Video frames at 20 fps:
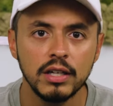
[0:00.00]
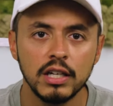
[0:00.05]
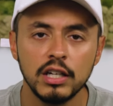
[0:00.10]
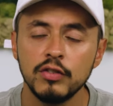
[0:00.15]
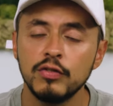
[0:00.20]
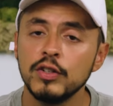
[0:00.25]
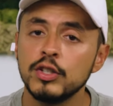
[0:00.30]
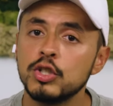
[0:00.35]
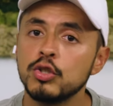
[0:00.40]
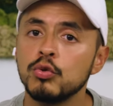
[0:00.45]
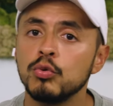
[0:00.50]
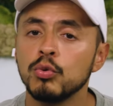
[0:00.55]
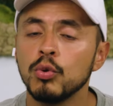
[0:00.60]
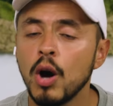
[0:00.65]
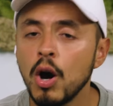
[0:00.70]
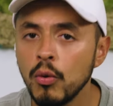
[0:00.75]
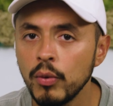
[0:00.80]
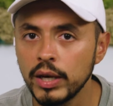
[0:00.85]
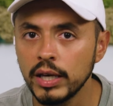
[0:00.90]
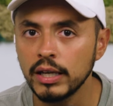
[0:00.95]
if it's
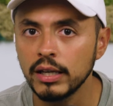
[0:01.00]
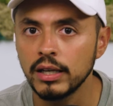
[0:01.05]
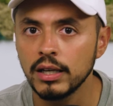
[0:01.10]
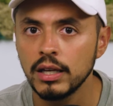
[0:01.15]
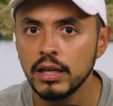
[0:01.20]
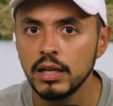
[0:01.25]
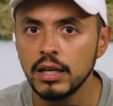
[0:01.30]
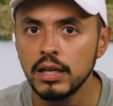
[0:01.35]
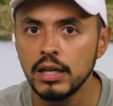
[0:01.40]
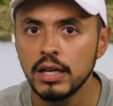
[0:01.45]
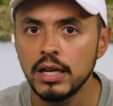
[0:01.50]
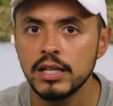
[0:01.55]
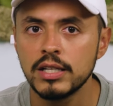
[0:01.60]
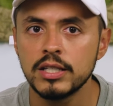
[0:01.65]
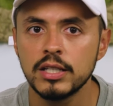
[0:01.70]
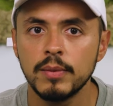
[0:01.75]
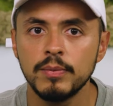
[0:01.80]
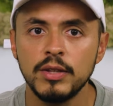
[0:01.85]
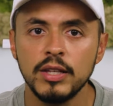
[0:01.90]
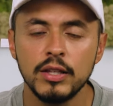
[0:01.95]
growing,
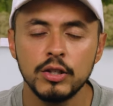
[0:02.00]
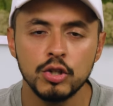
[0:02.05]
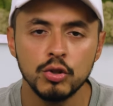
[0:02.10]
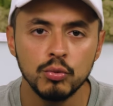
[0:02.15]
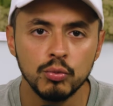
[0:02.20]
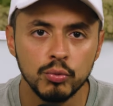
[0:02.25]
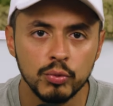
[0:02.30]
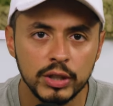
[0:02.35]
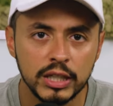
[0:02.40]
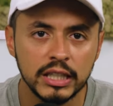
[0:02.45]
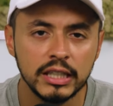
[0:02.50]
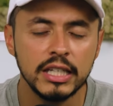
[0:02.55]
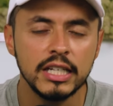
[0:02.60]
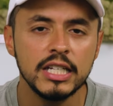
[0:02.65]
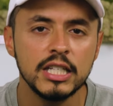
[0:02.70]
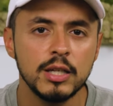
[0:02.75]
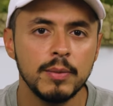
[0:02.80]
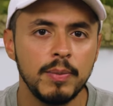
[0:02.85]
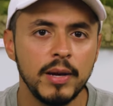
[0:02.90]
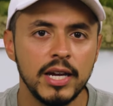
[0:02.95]
it's something that you really
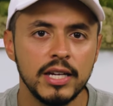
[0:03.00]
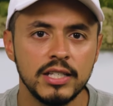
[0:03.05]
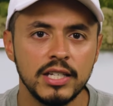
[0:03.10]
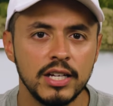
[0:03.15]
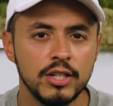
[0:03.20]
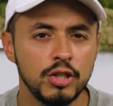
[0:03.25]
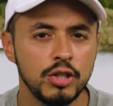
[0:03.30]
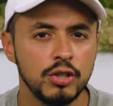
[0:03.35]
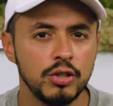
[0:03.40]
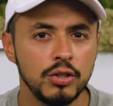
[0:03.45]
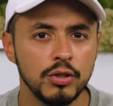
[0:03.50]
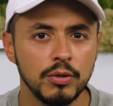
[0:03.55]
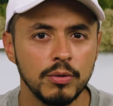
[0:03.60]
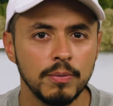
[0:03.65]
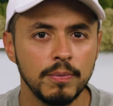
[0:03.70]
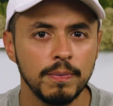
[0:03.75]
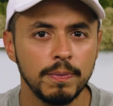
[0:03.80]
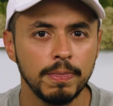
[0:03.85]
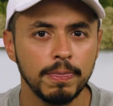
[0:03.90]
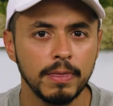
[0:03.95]
need to pay attention to.